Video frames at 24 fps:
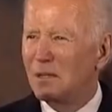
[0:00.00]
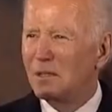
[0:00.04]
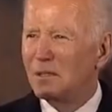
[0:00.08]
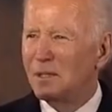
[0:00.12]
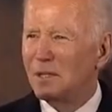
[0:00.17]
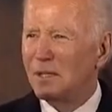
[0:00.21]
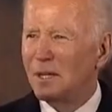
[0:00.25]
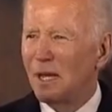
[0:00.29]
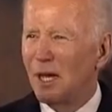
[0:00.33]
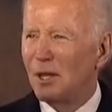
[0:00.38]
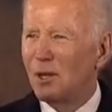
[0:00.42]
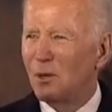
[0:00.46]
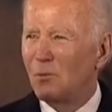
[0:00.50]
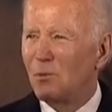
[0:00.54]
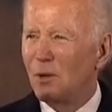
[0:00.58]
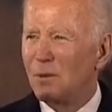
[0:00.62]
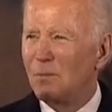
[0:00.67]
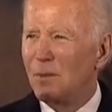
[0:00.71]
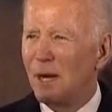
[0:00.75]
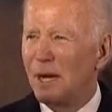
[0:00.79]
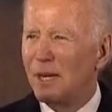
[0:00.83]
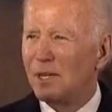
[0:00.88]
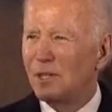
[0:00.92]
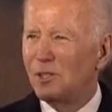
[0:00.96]
Together, we
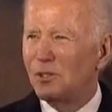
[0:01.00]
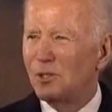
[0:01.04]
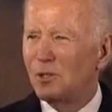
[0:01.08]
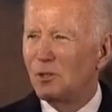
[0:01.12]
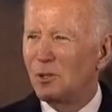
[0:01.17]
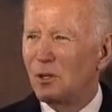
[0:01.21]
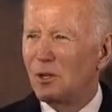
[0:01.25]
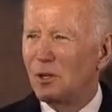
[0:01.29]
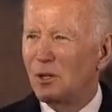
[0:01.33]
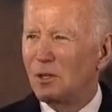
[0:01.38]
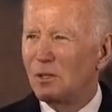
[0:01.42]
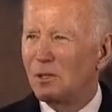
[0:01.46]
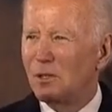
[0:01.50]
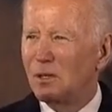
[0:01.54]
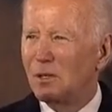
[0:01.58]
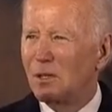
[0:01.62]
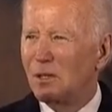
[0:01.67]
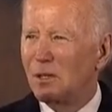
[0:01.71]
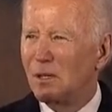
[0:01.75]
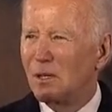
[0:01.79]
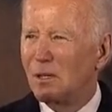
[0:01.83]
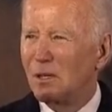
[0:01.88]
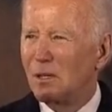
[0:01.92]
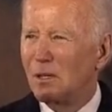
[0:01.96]
made sure
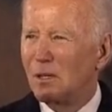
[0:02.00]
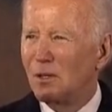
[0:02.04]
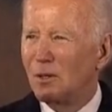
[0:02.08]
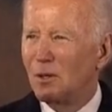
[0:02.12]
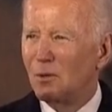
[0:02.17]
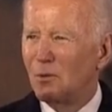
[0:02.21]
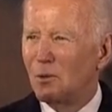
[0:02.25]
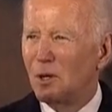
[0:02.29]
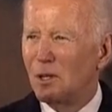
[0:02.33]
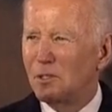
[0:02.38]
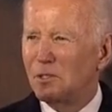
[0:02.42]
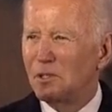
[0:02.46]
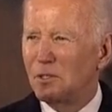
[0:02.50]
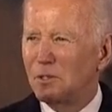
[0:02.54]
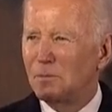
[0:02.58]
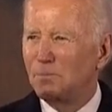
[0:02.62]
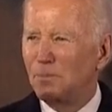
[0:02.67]
that Russia is